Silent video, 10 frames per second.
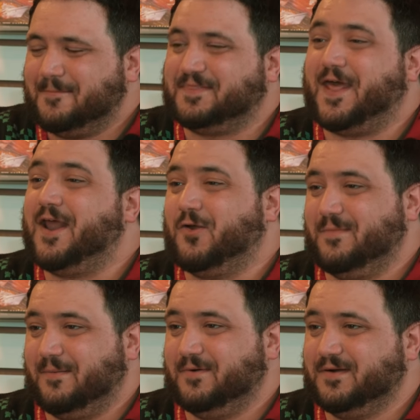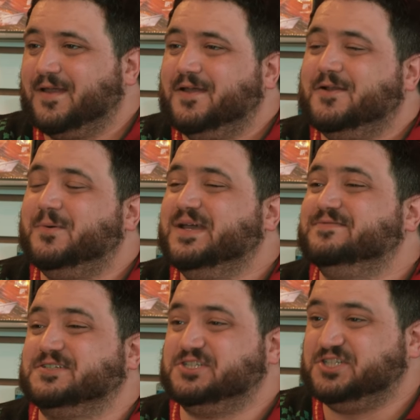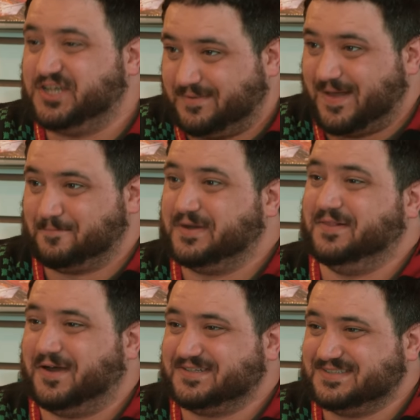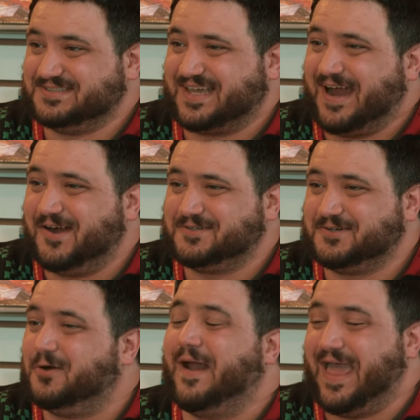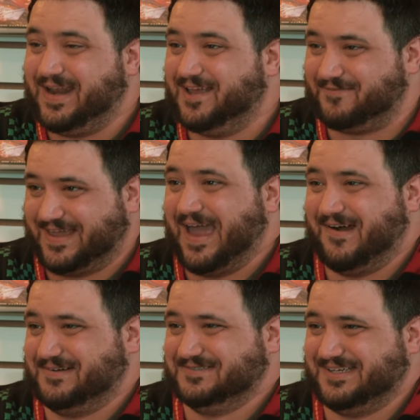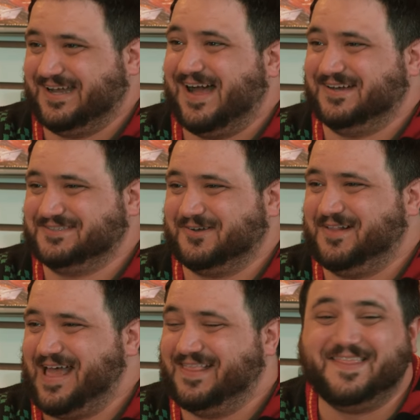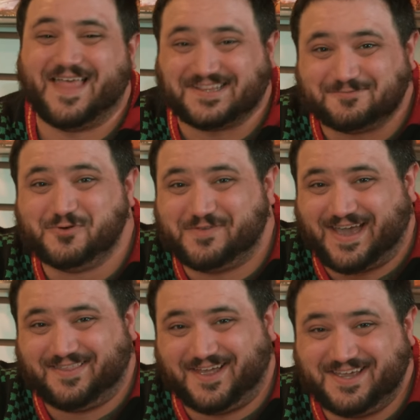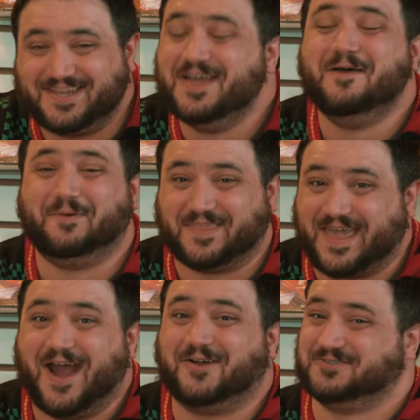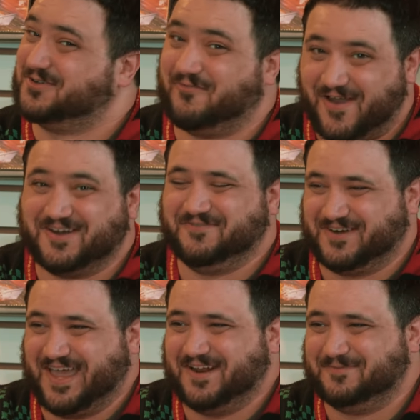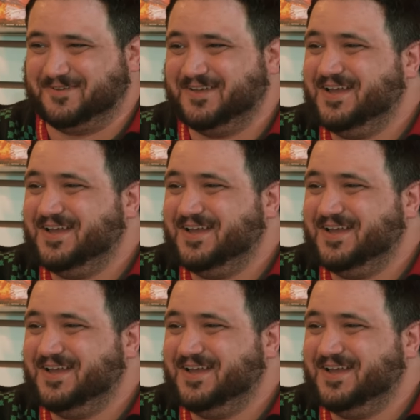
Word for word: But then I remembered no one gives a shit about Brie Larson's character or any of the characters in Kong Skull Island. That's a movie I like, but the characters are very forgettable.